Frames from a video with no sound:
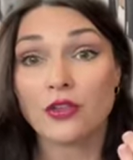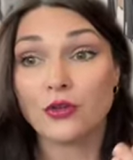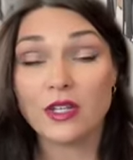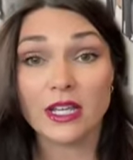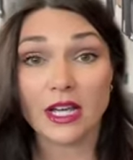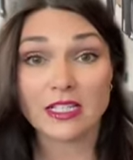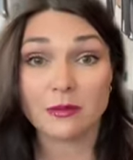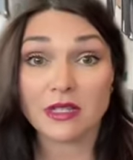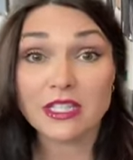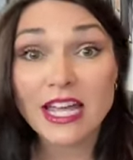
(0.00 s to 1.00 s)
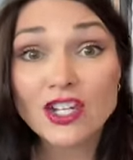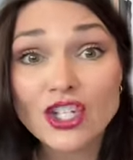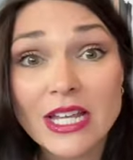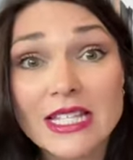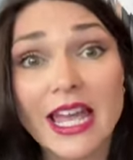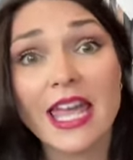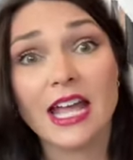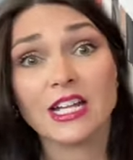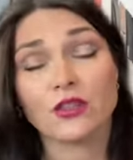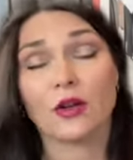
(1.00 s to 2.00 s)
unique customizations
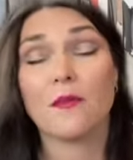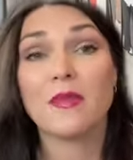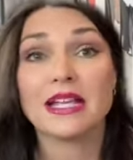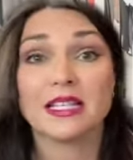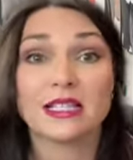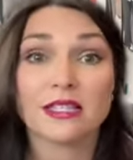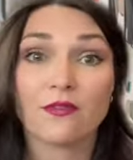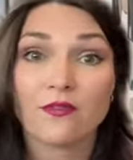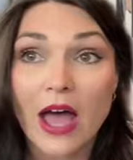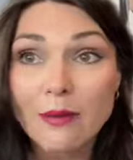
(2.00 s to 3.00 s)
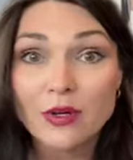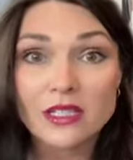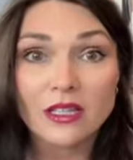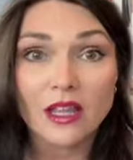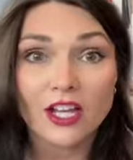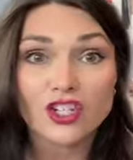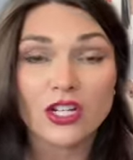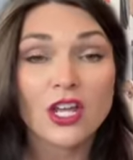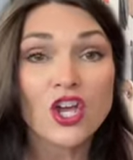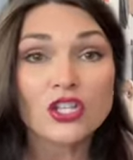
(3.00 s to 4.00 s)
and their amazing fabric
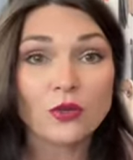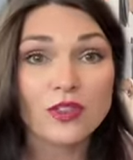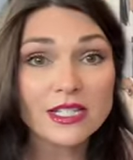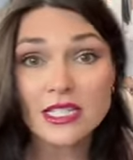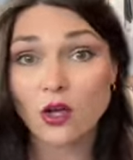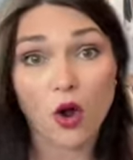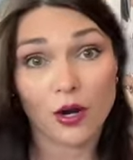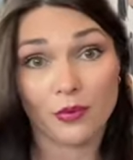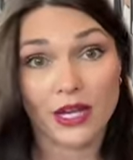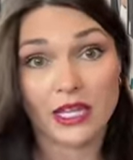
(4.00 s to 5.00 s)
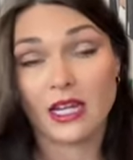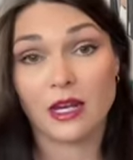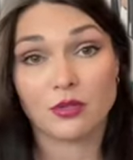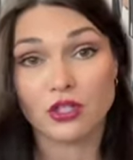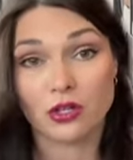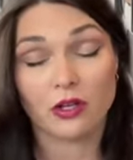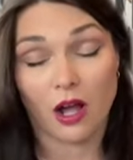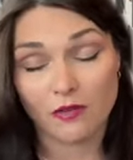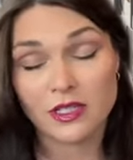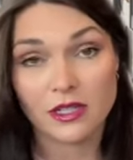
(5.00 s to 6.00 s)
selection. So this is heartbreaking. And I'm sure,
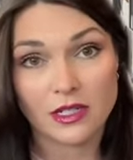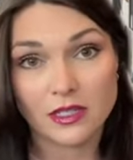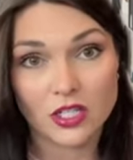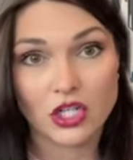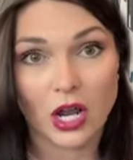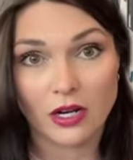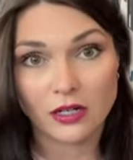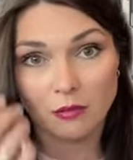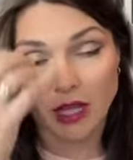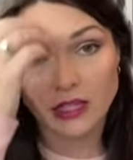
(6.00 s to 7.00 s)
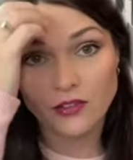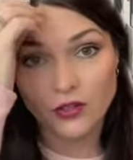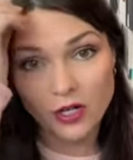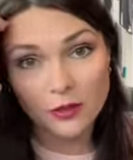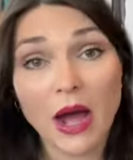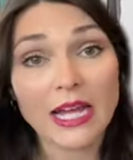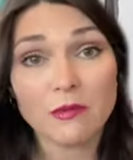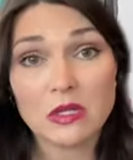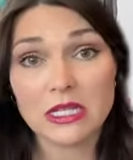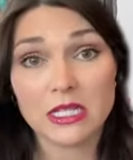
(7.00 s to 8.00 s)
obviously, decision not come lightly for her. My
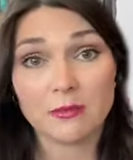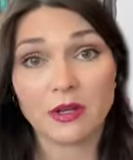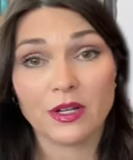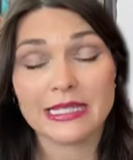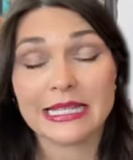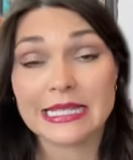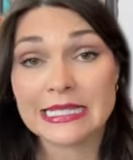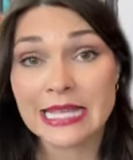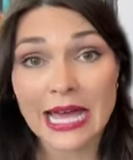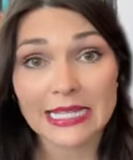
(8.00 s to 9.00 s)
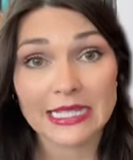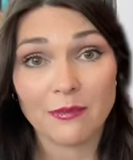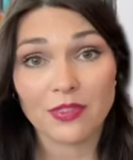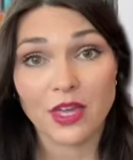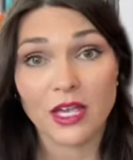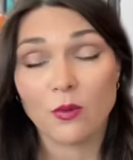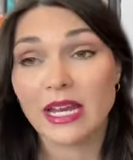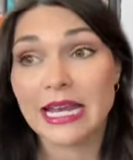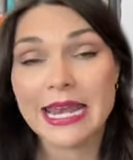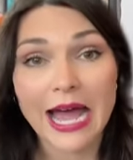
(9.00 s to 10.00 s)
community experienced the exact same thing,
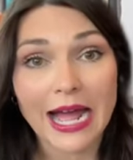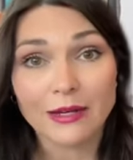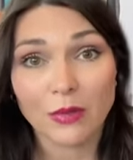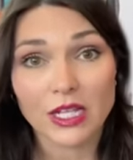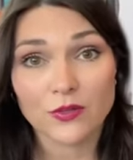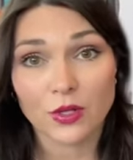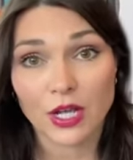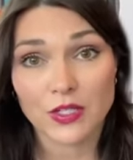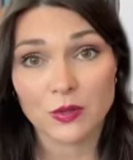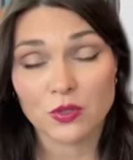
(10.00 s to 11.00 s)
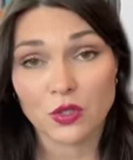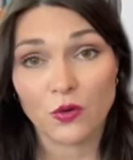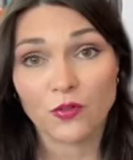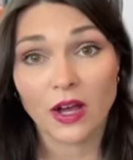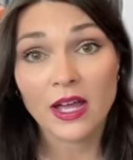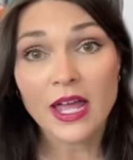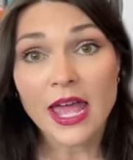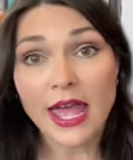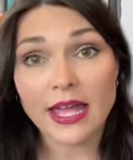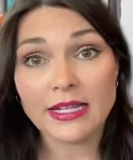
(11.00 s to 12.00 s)
waiting nine months for custom sofa.
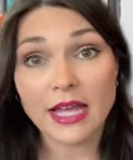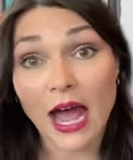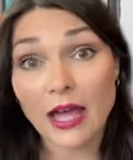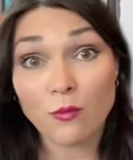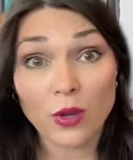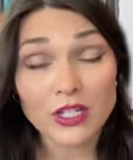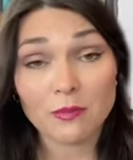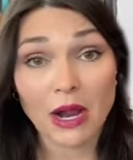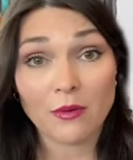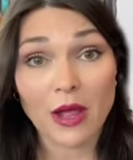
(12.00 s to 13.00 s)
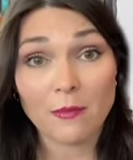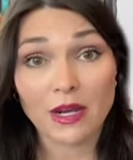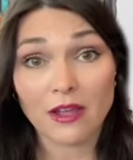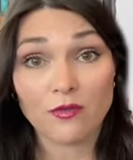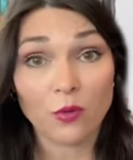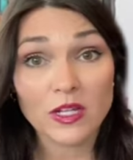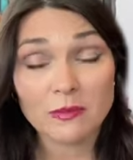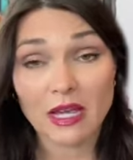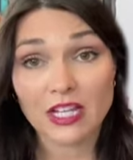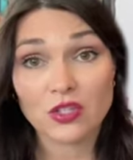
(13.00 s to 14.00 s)
And I went to my rep and I voiced
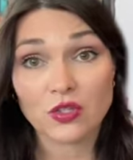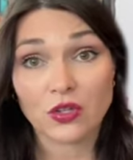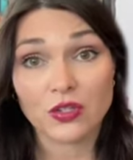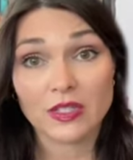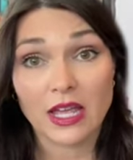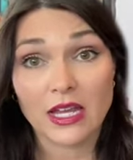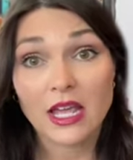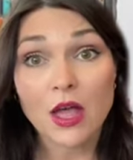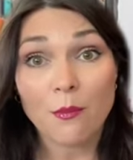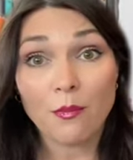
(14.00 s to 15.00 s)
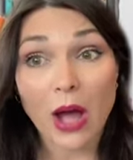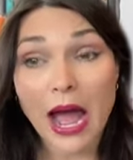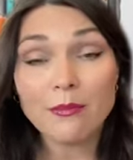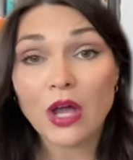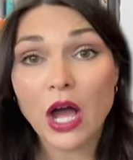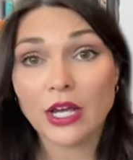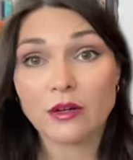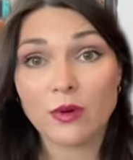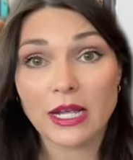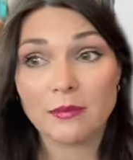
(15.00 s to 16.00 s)
my concern saying, I'm not going
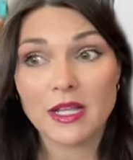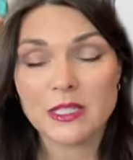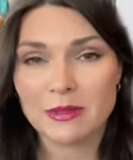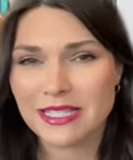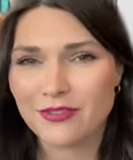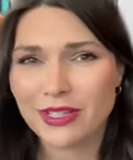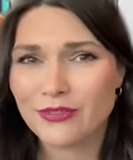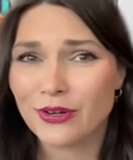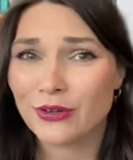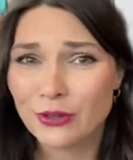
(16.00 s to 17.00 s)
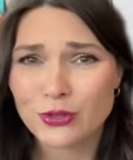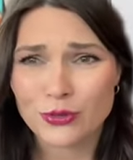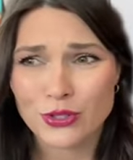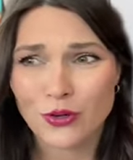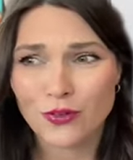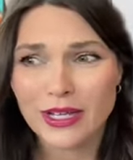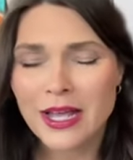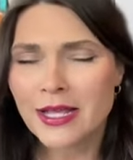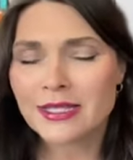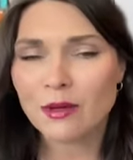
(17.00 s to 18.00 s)
to recommend specifically for a neutral sofa
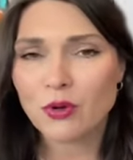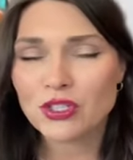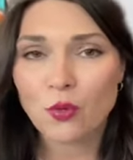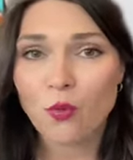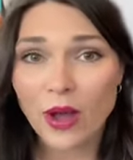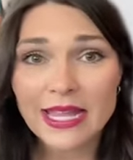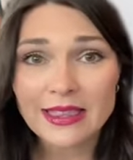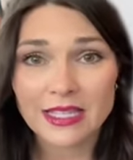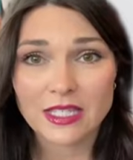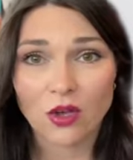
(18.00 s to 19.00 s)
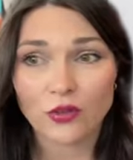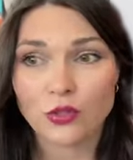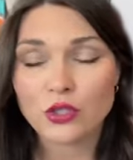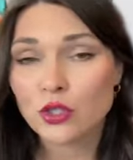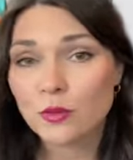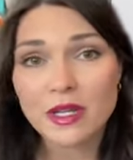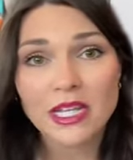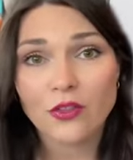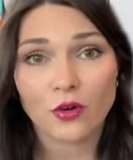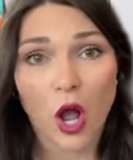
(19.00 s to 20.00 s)
someone to wait this long. There's too
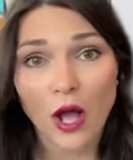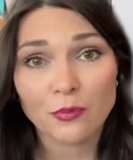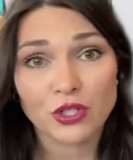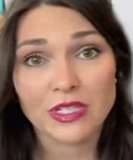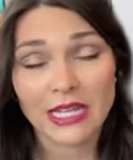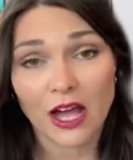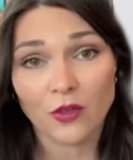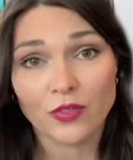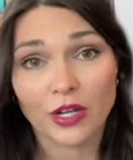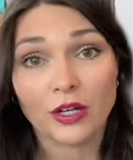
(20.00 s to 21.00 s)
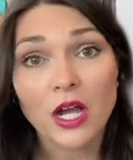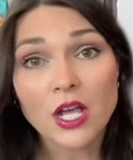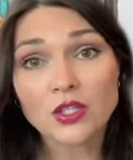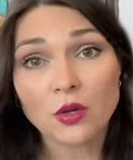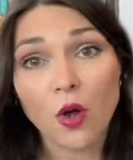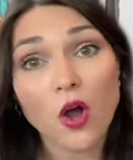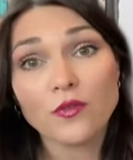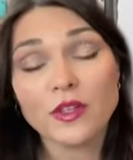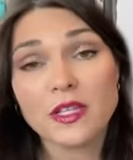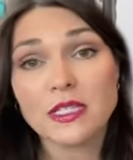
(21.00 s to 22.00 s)
many other options out there. So
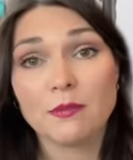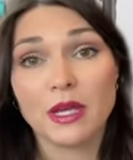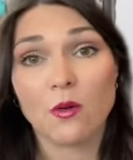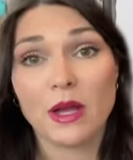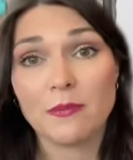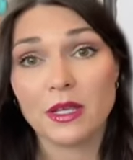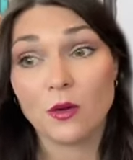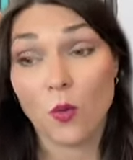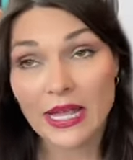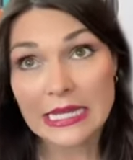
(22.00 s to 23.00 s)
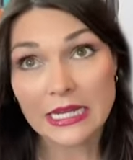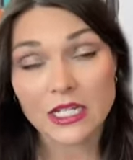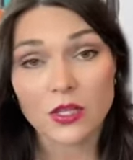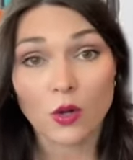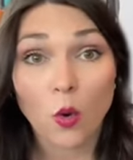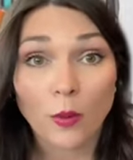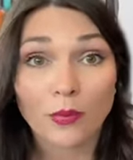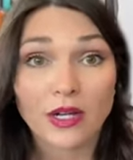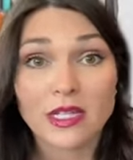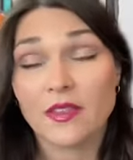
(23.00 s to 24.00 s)
hopefully this is a big awakening to the
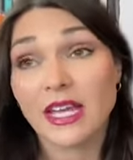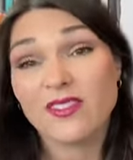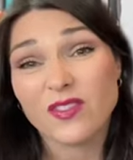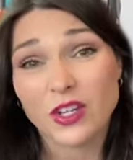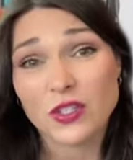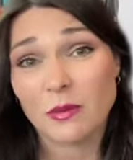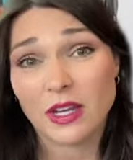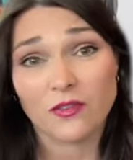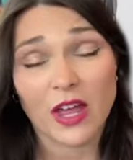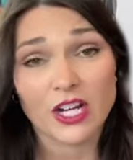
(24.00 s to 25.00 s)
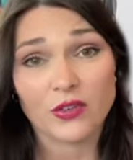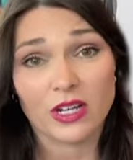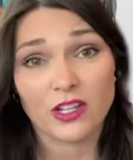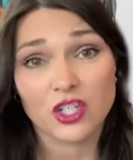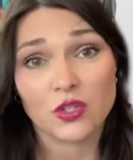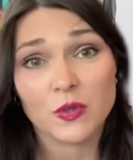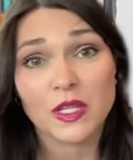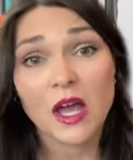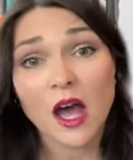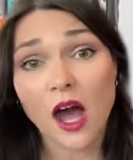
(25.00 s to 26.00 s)
corporate. Then they can fix the manufacturing issues
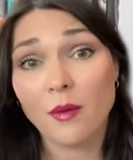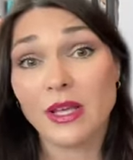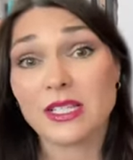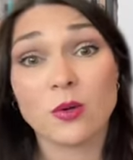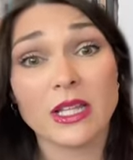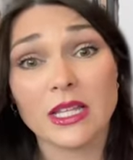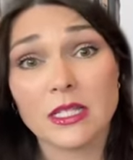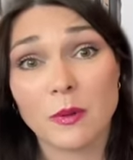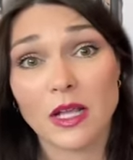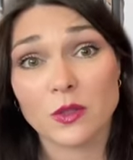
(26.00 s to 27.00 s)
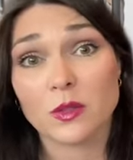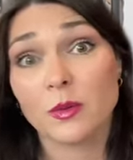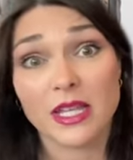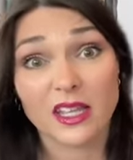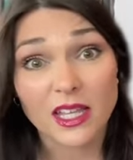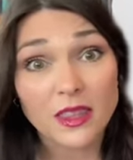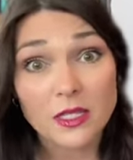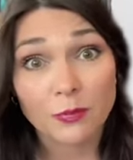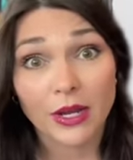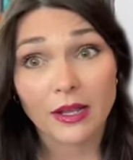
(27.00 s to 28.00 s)
um, as quickly as possible so we can get
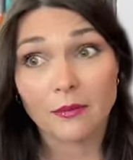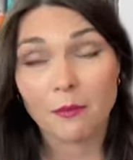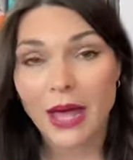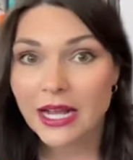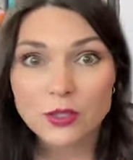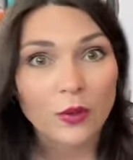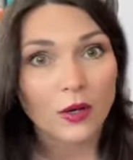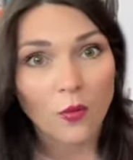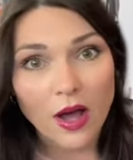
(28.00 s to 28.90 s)
this brand back to what it